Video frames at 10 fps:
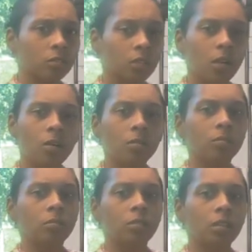
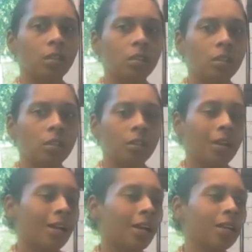No.
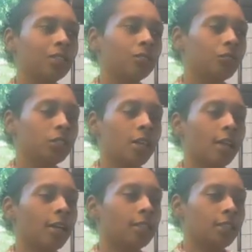God, I surrender that
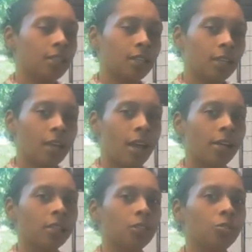idea and I
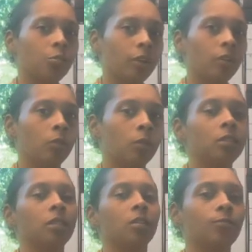ask that you bring the
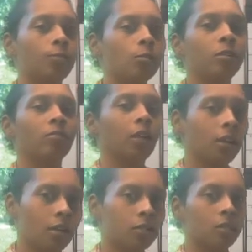ones that are for me right
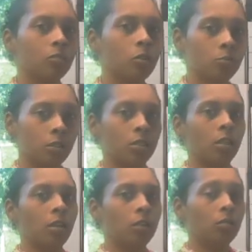now in this moment.
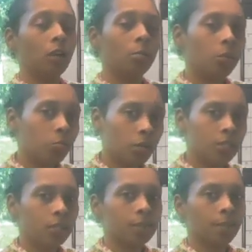You gotta be
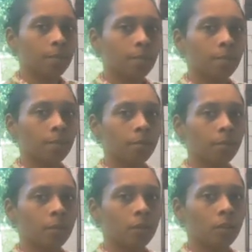present.
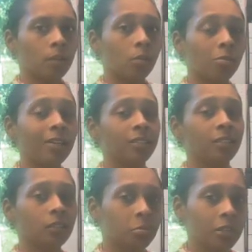Your
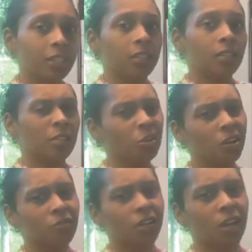presence is a present. You
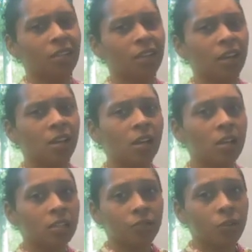gotta realize that.
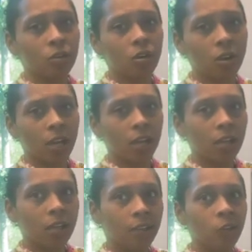Because if you don't know that,
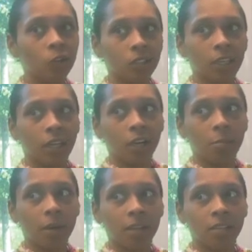then you're gonna think
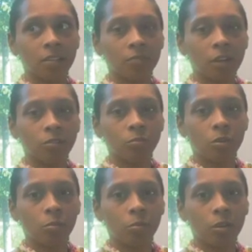everybody else around you is
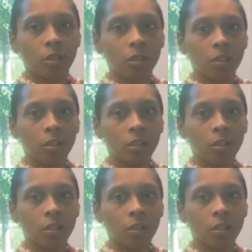more important.